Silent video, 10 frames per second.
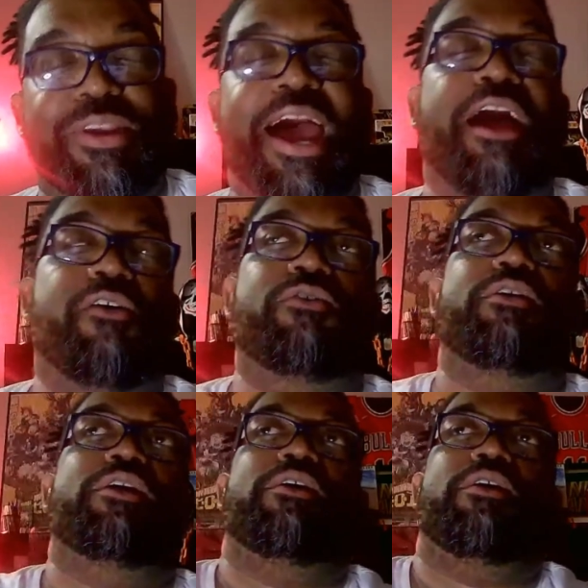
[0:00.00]
Now,
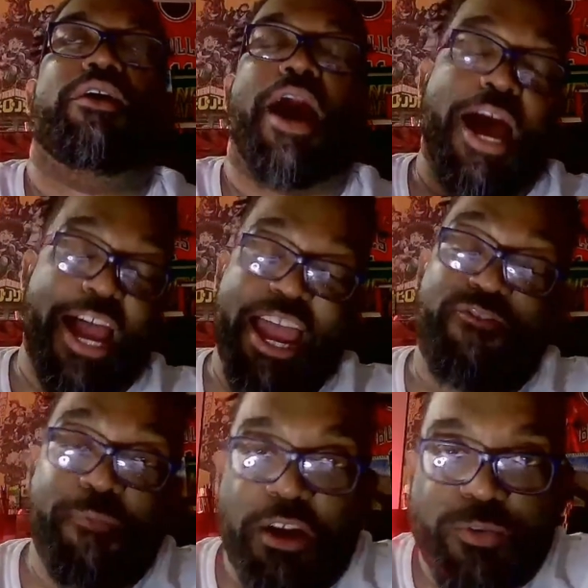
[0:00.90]
I
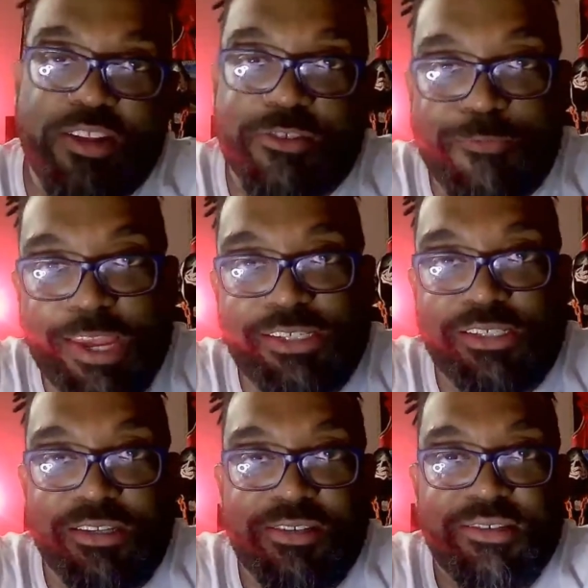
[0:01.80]
have my
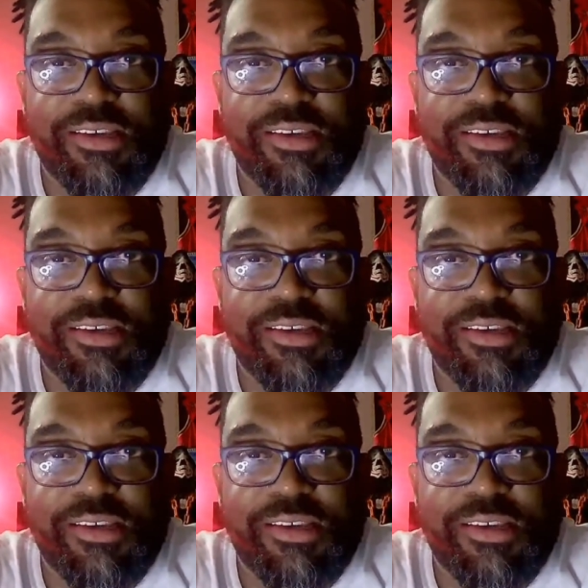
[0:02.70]
reservations.